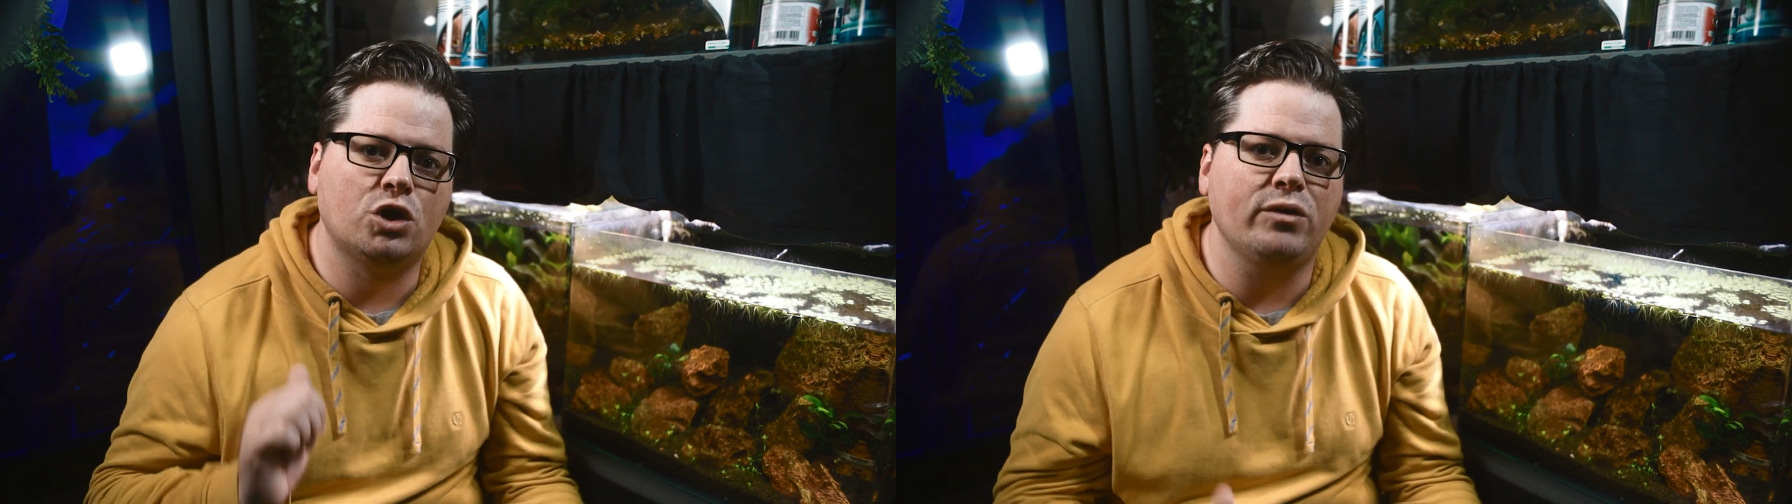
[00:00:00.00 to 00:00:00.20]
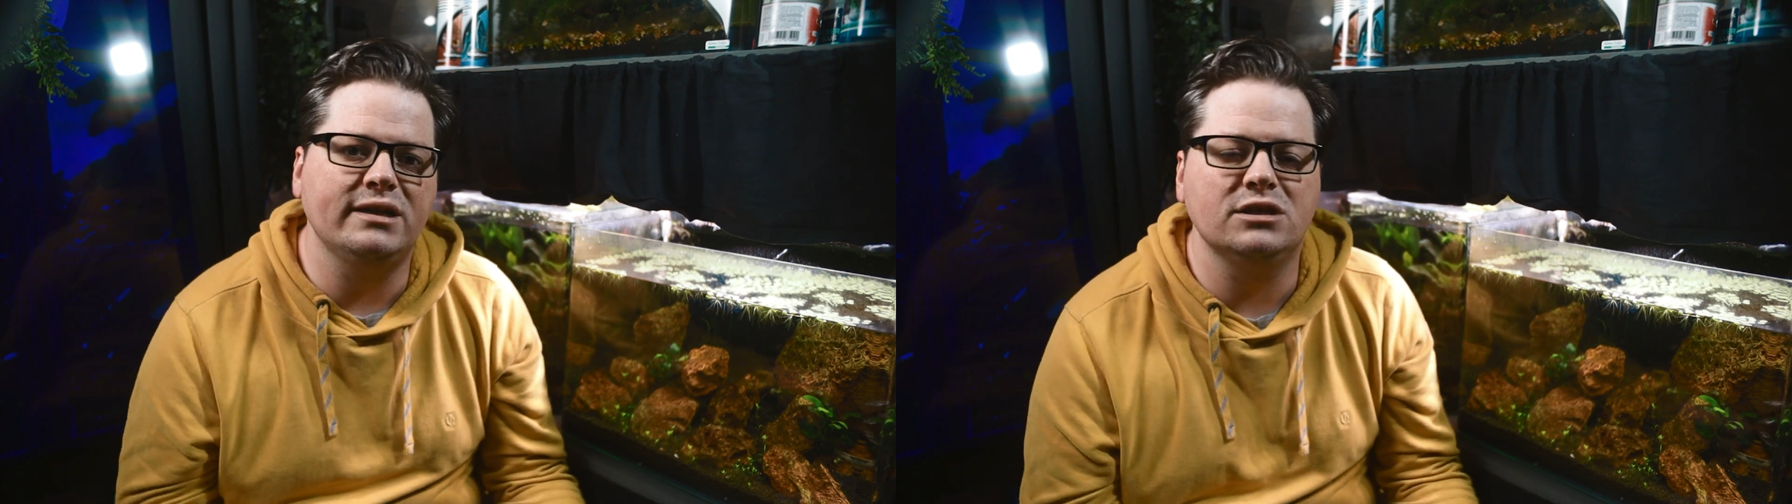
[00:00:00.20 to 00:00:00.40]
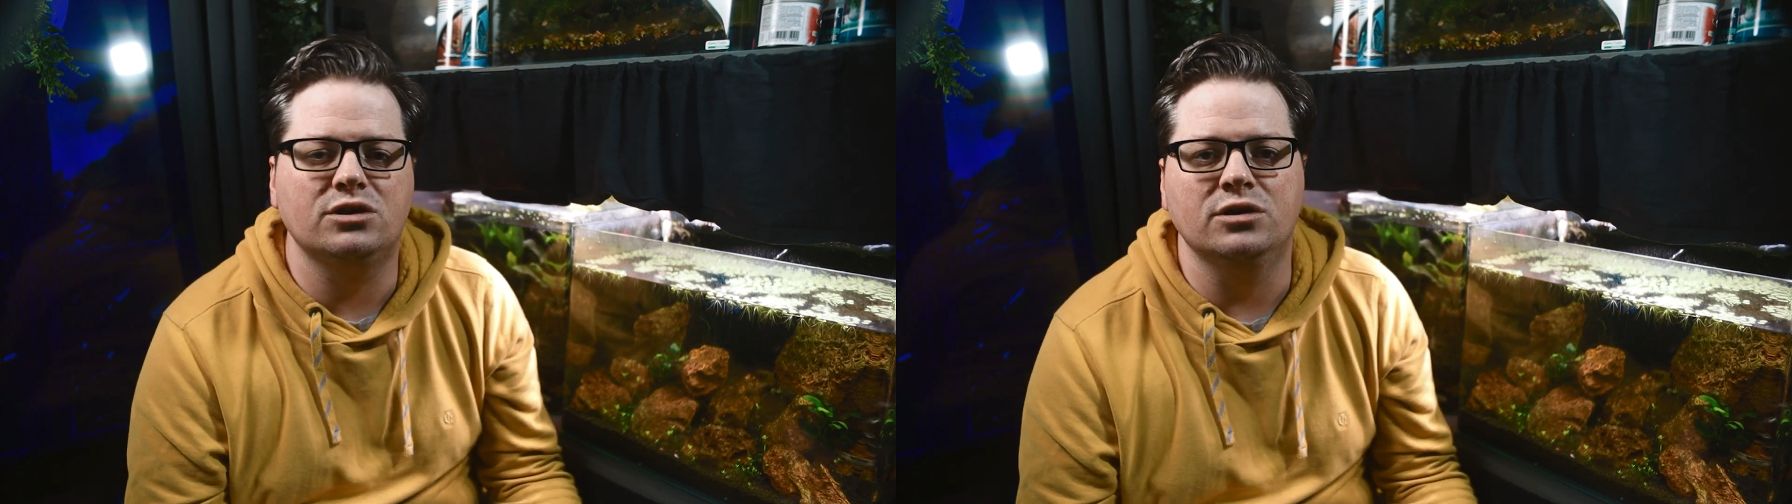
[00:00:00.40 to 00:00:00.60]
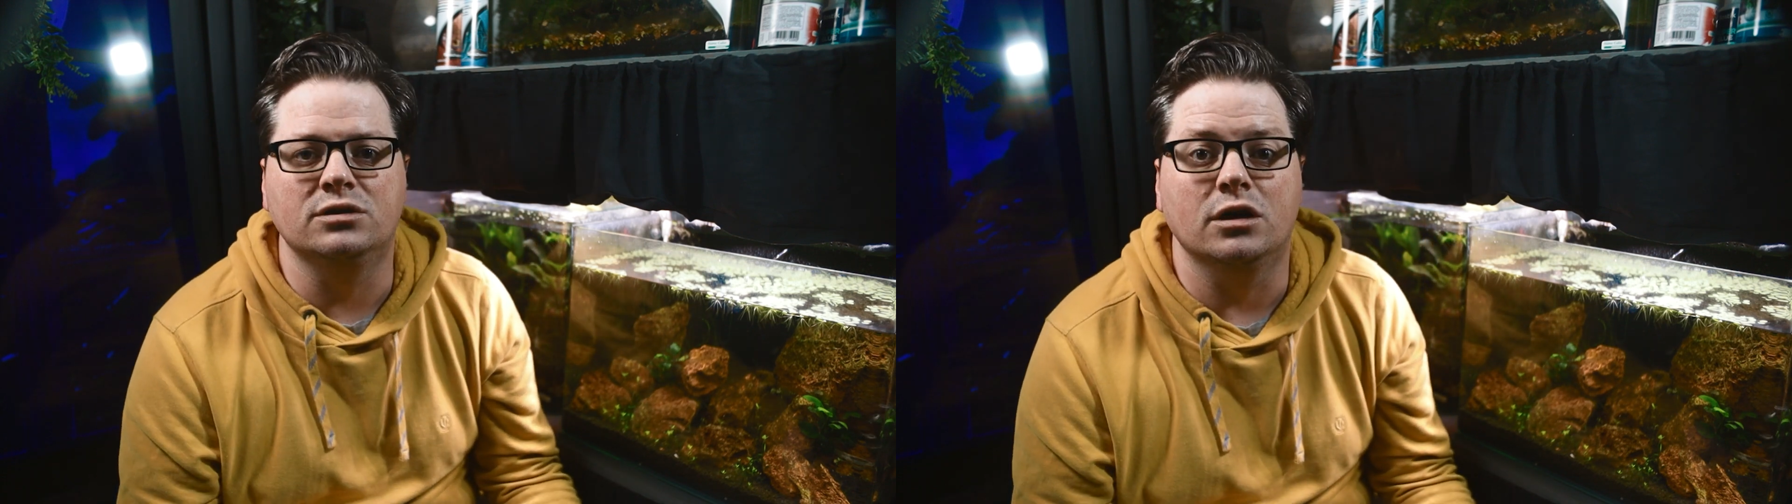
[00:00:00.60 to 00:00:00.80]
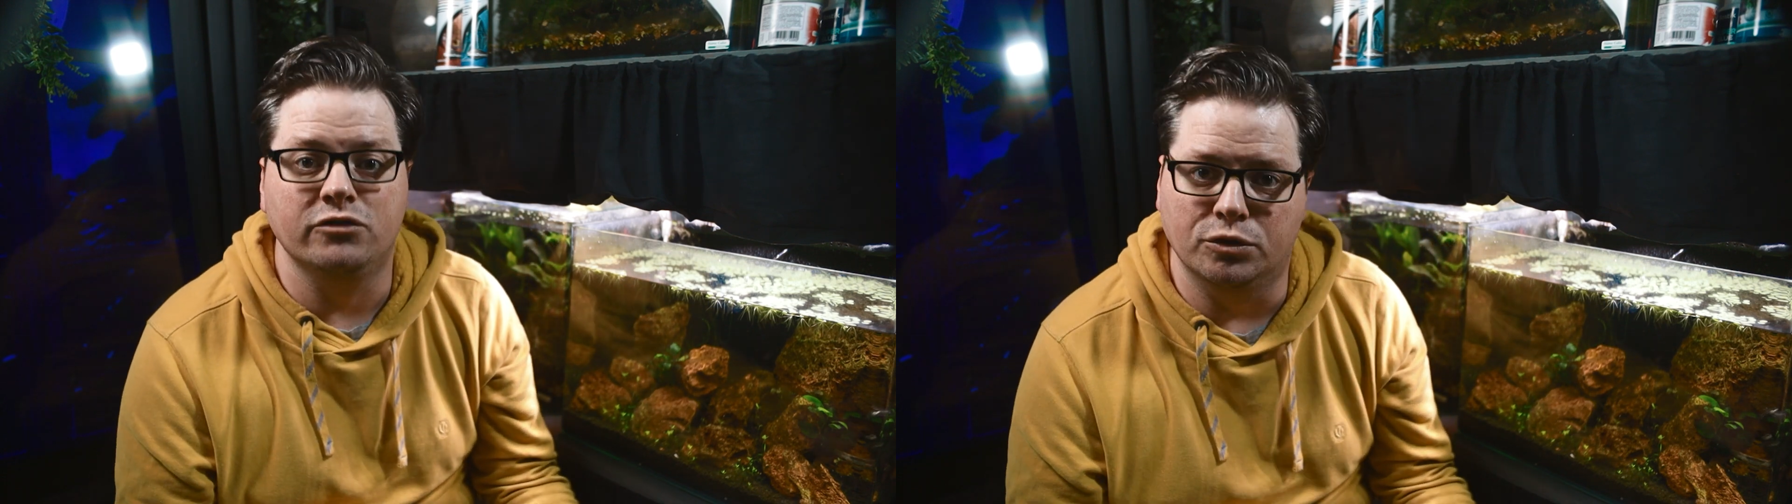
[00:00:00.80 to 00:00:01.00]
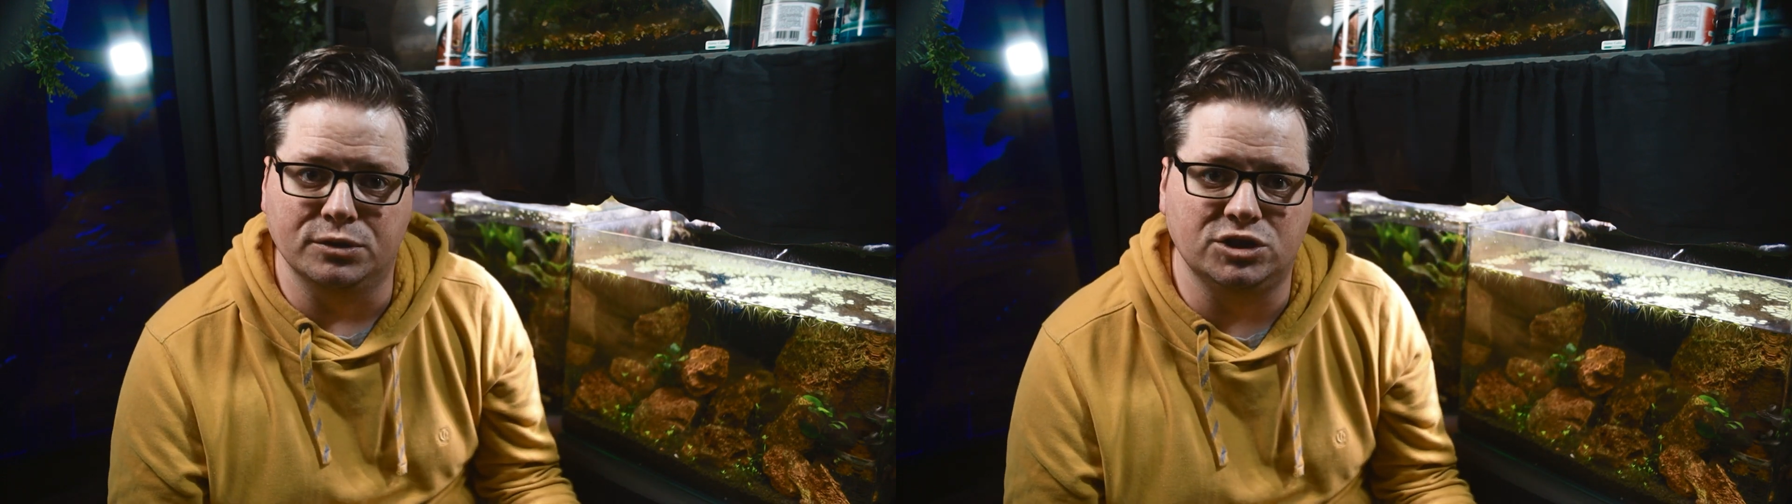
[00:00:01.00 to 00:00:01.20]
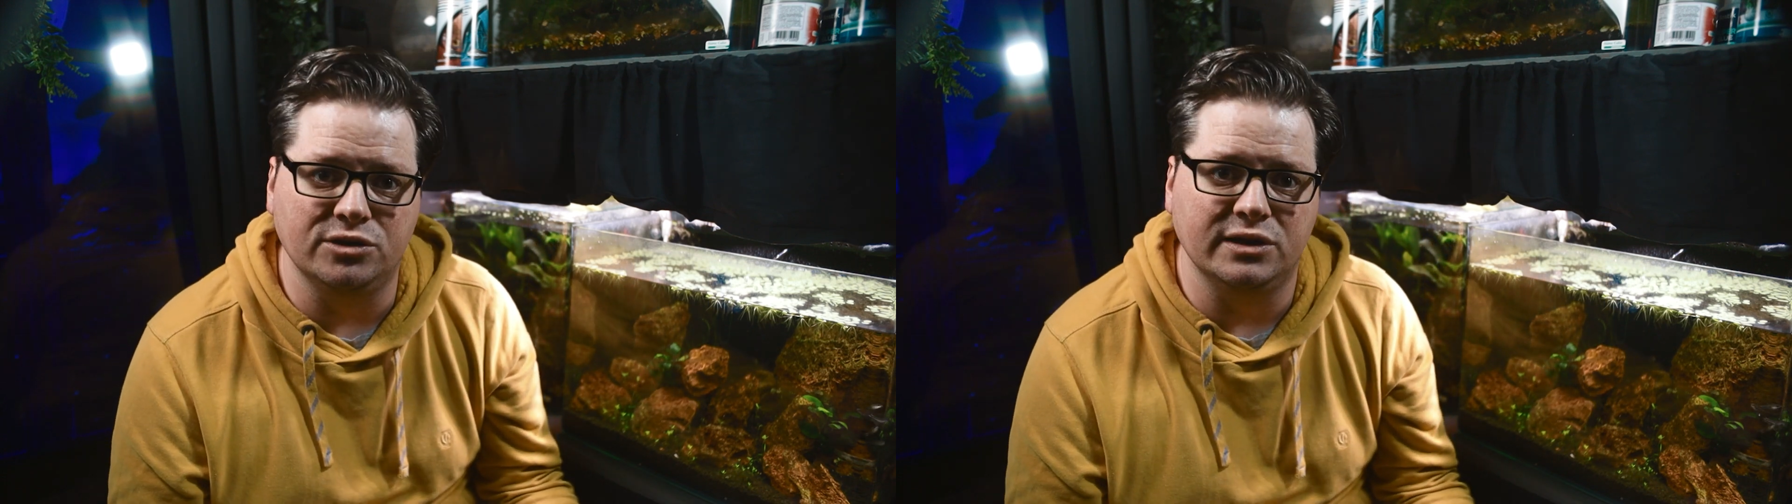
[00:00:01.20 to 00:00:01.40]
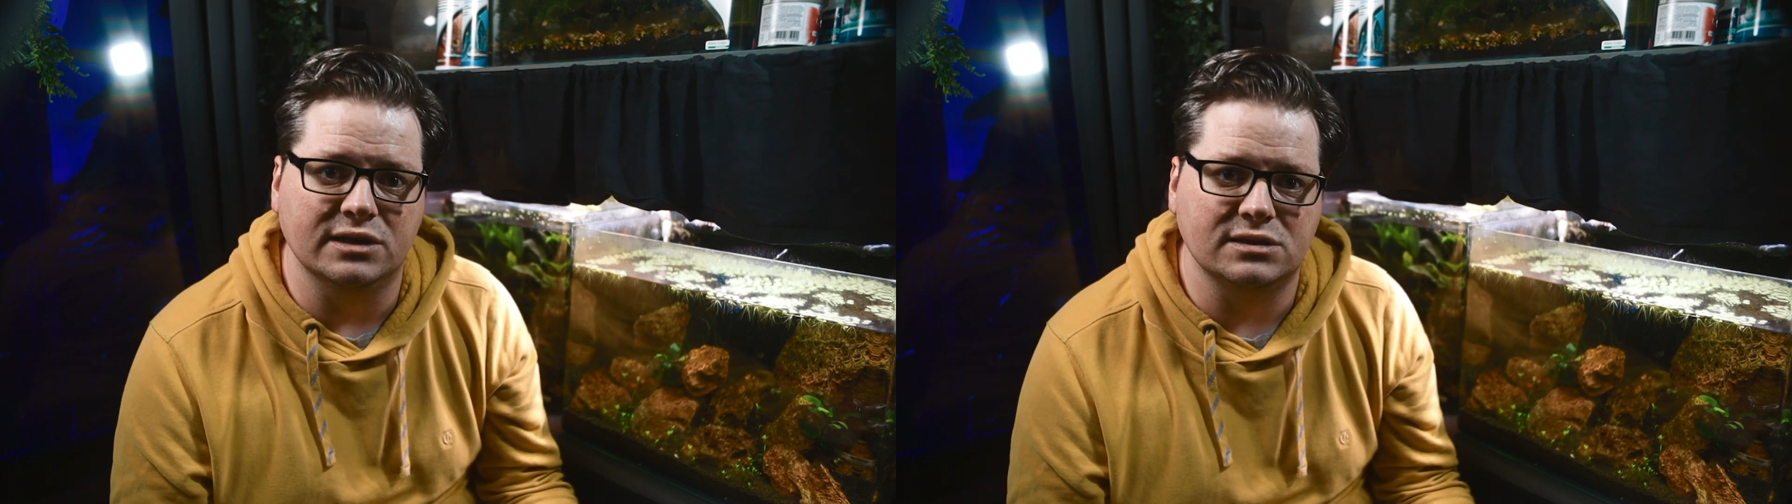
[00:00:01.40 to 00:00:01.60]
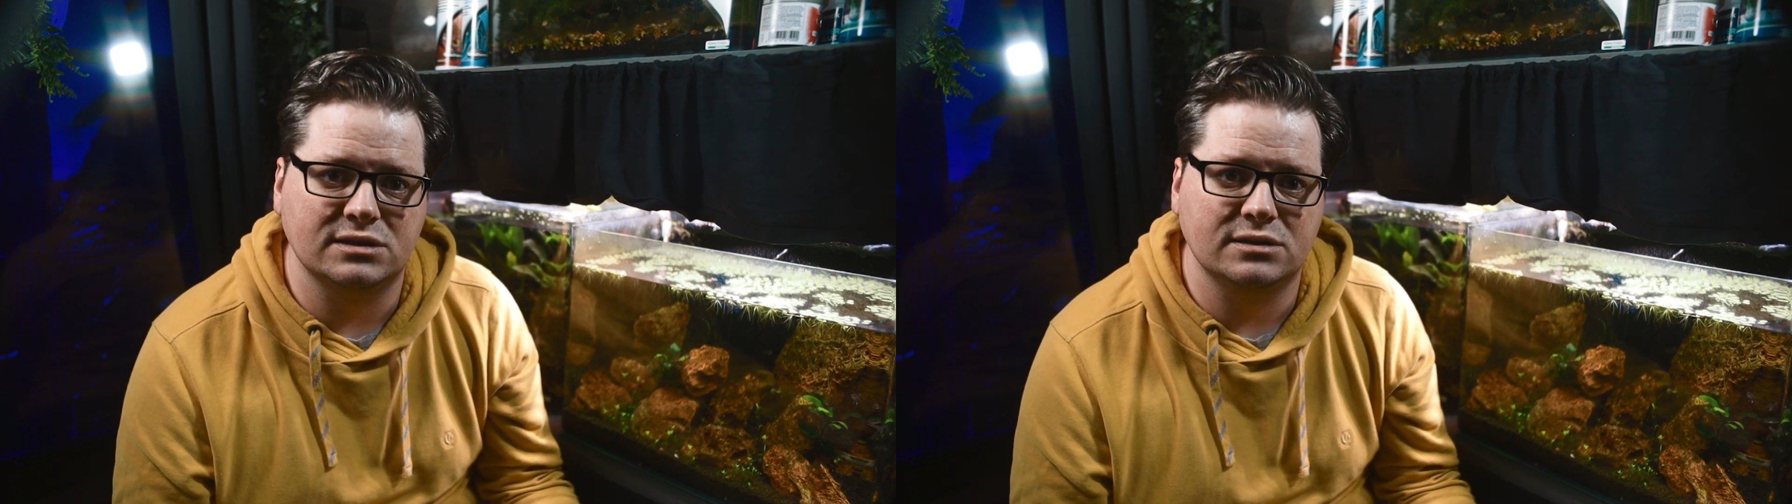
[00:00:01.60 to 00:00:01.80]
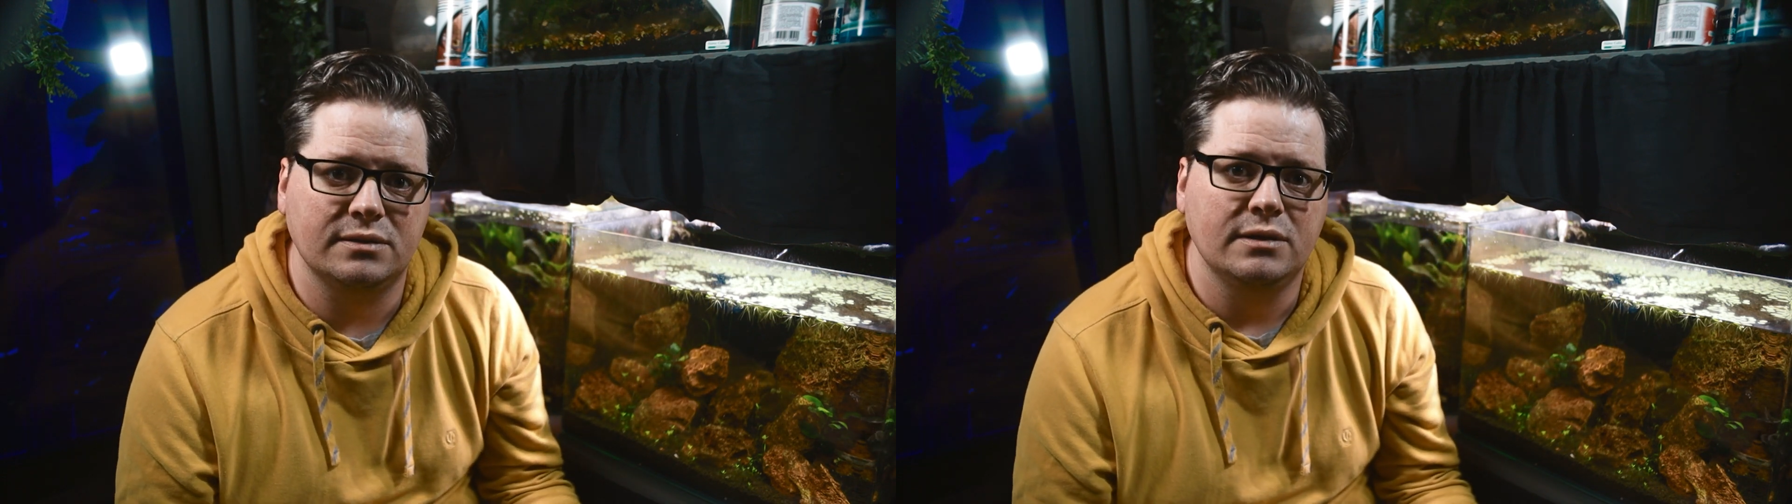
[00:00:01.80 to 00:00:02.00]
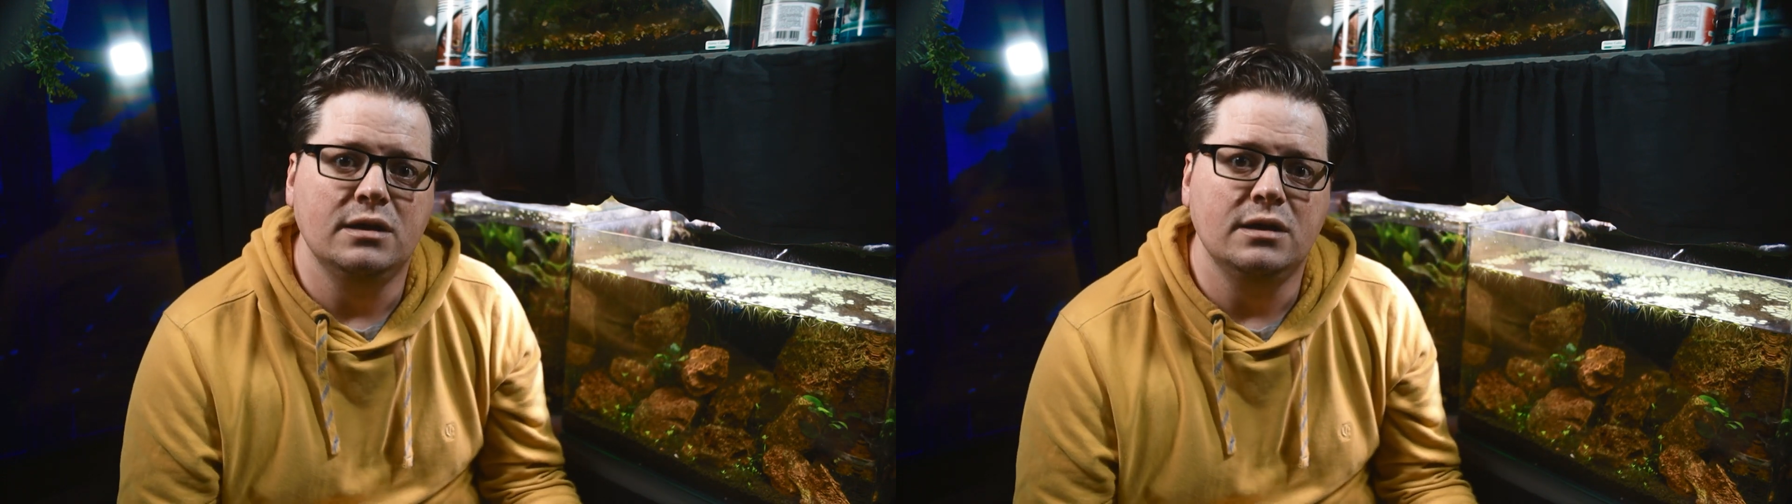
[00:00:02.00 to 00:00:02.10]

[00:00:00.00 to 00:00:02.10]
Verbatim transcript: greater good of your petunias.